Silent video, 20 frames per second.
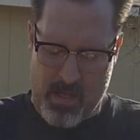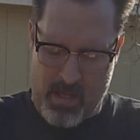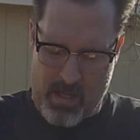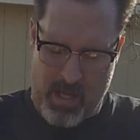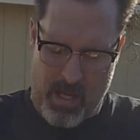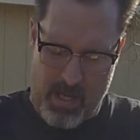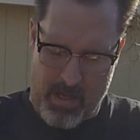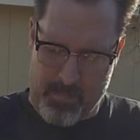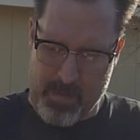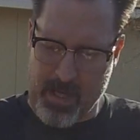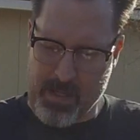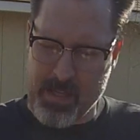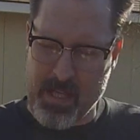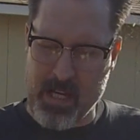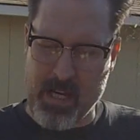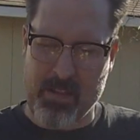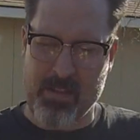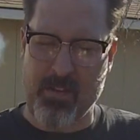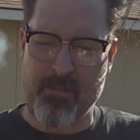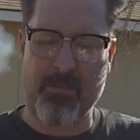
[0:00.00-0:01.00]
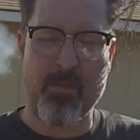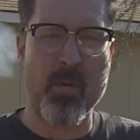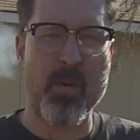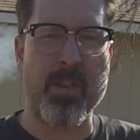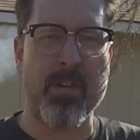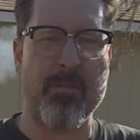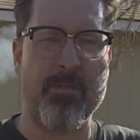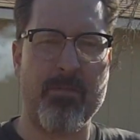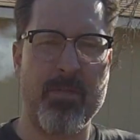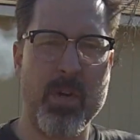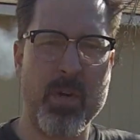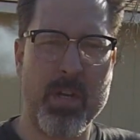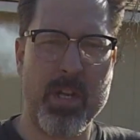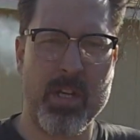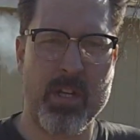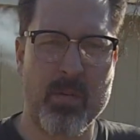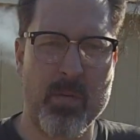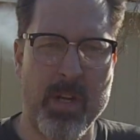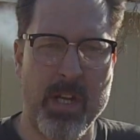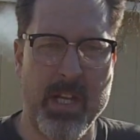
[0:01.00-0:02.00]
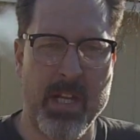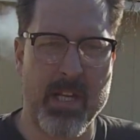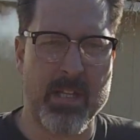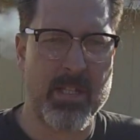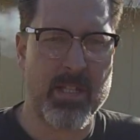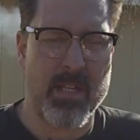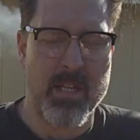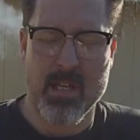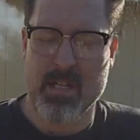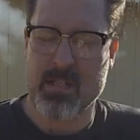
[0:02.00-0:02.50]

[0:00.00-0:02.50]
And then for the food ingredients,